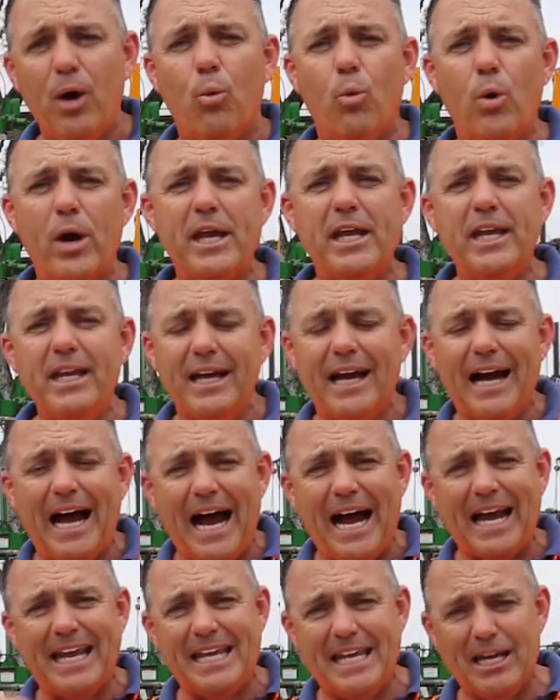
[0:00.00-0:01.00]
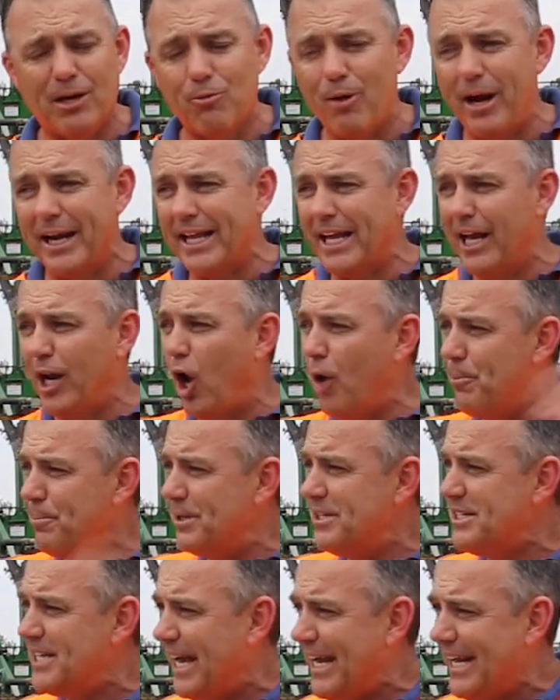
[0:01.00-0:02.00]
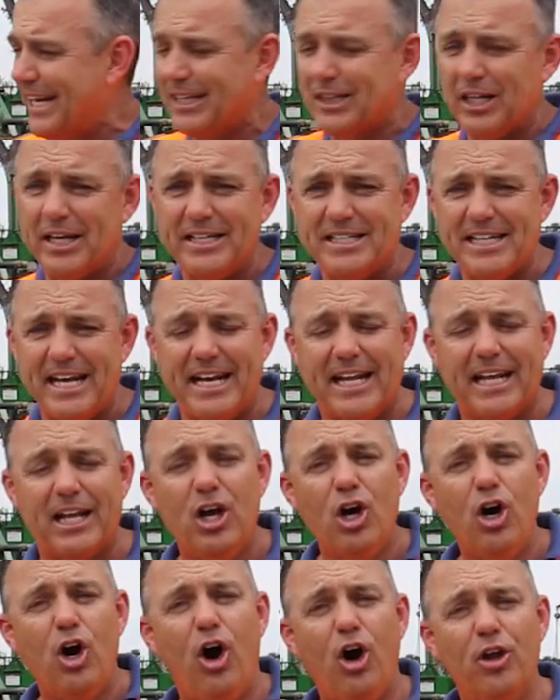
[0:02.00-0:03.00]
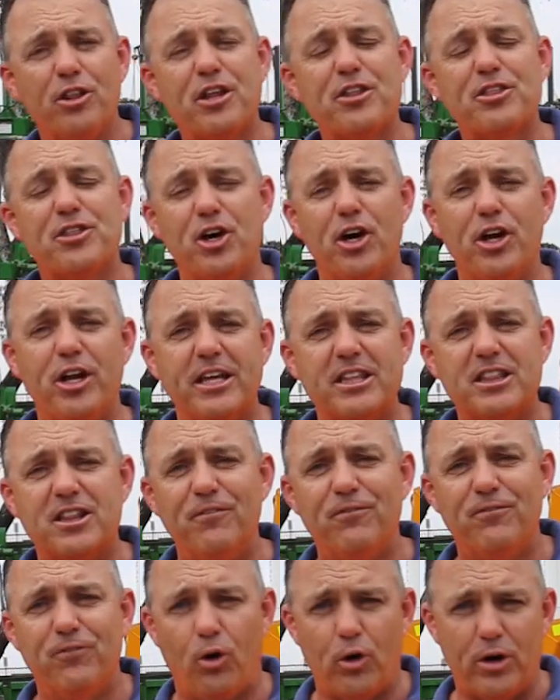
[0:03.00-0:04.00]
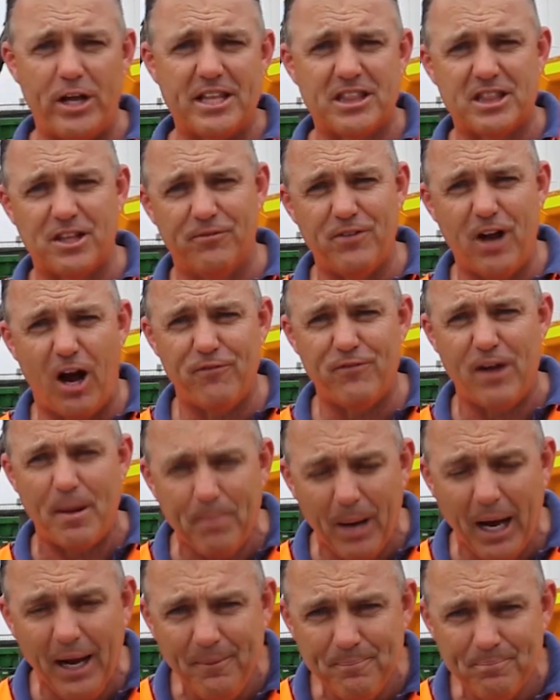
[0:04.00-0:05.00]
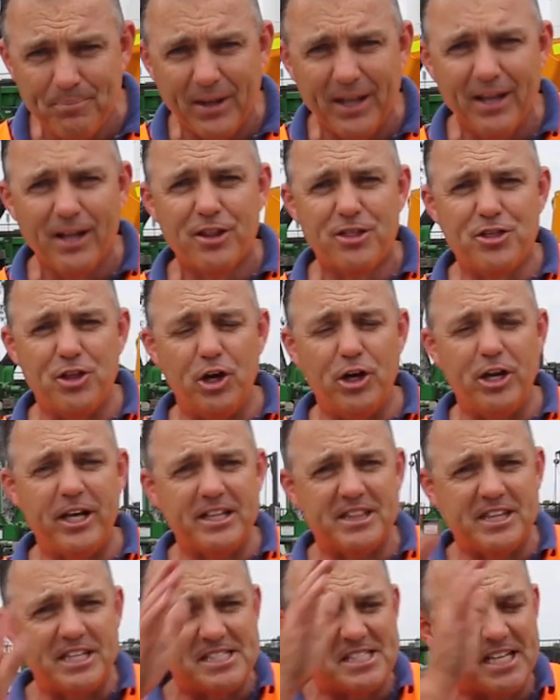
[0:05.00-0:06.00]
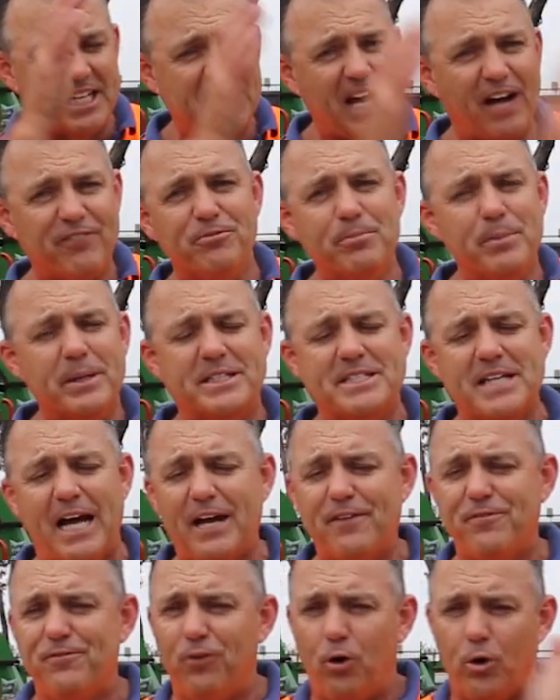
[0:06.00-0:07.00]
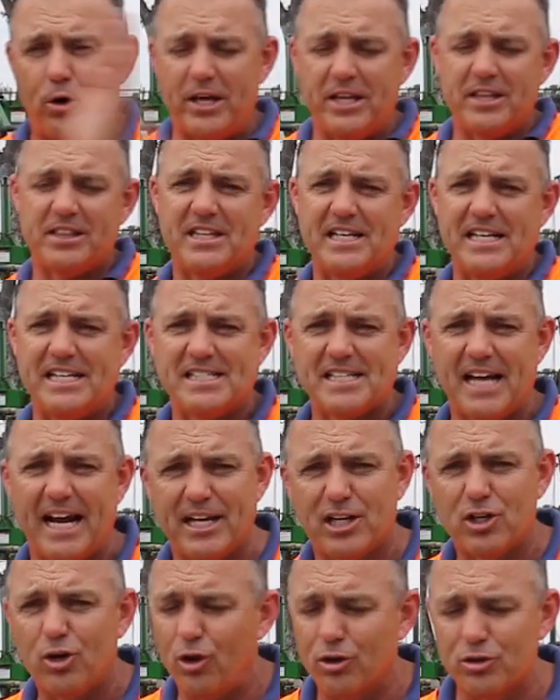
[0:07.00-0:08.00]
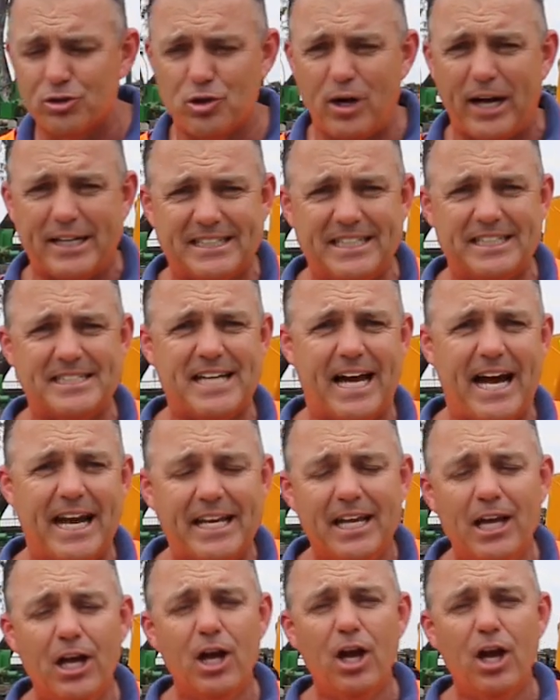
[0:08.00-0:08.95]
We are here running an open day in Glendenning on the 13th and 14th of November. 13th is a government day, 14th is a contractor day.